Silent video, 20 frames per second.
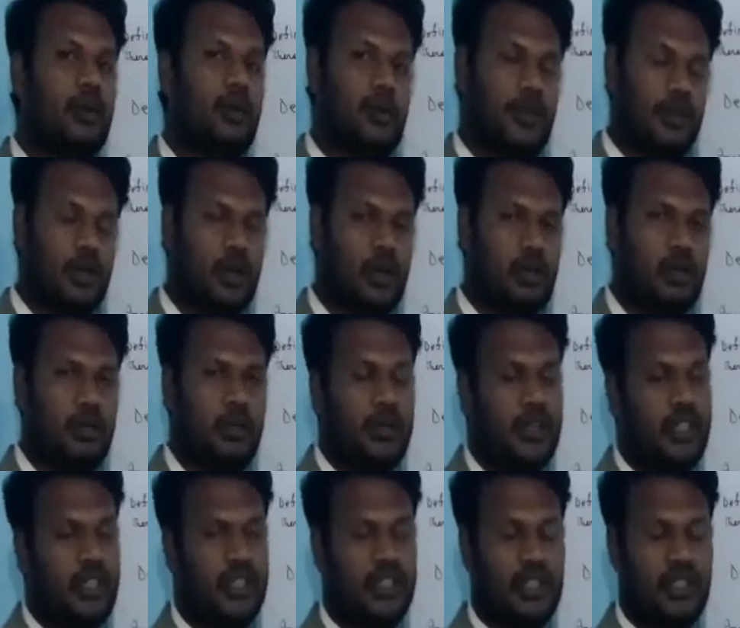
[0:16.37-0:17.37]
we talk
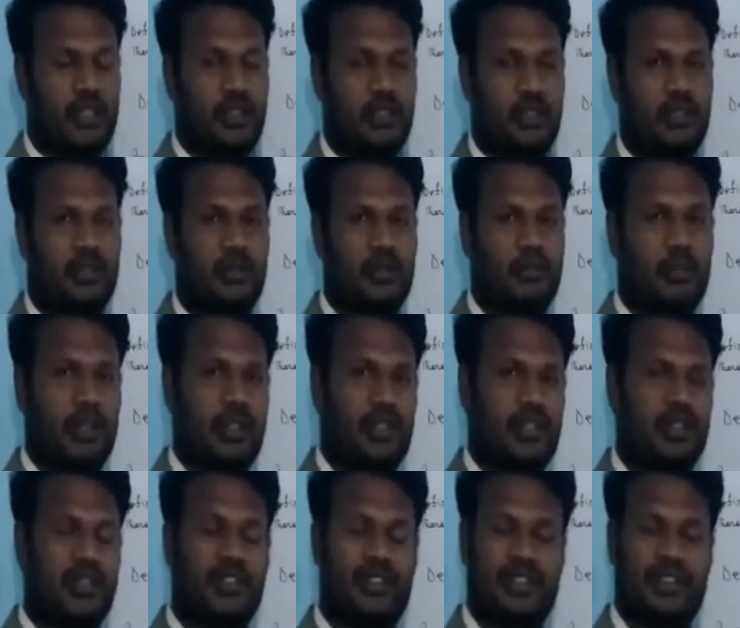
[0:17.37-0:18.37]
with each other,
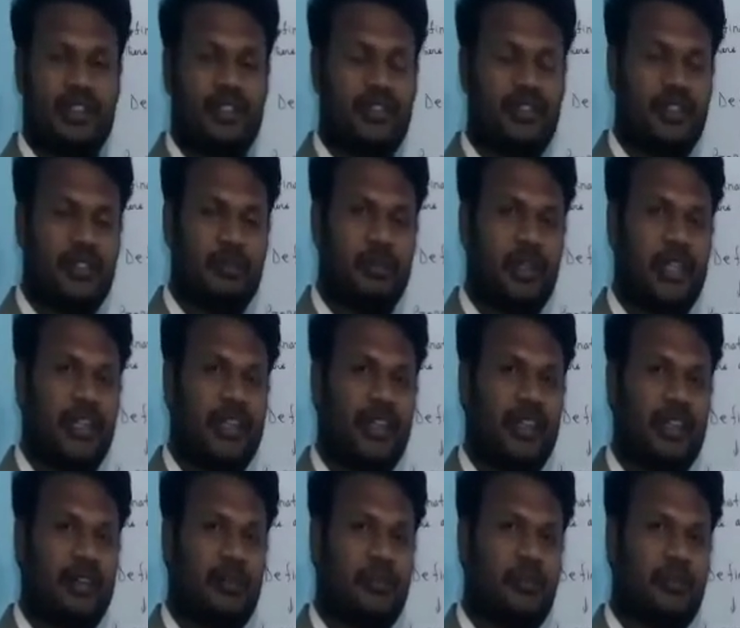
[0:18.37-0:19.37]
but it's a different
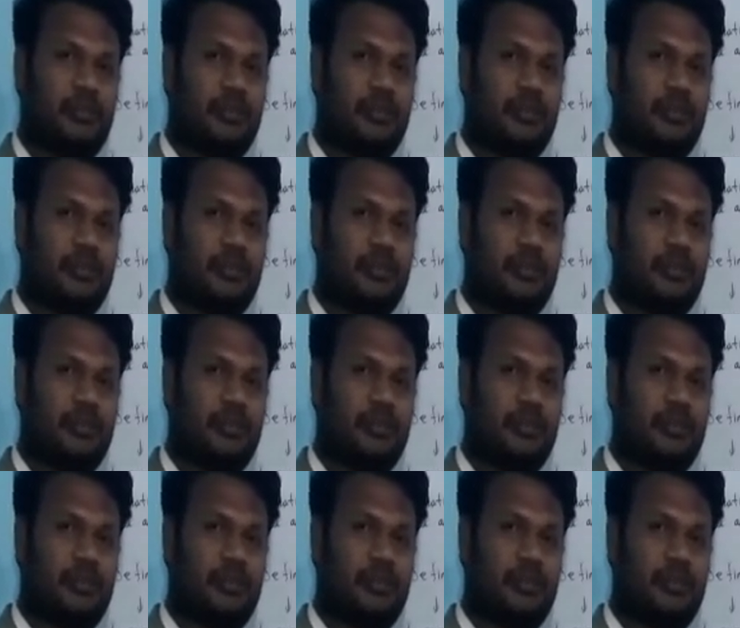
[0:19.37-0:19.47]
beginning.